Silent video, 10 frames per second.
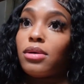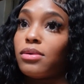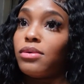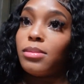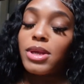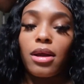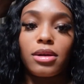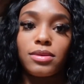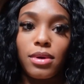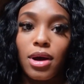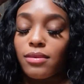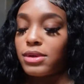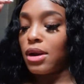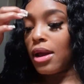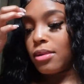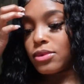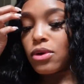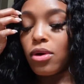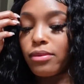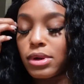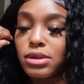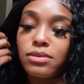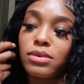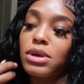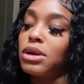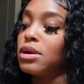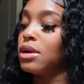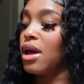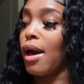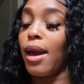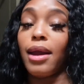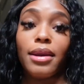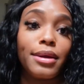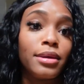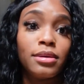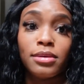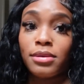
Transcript: Oh, I'm taking this wig off tonight. I'm so over this wig. I hate it.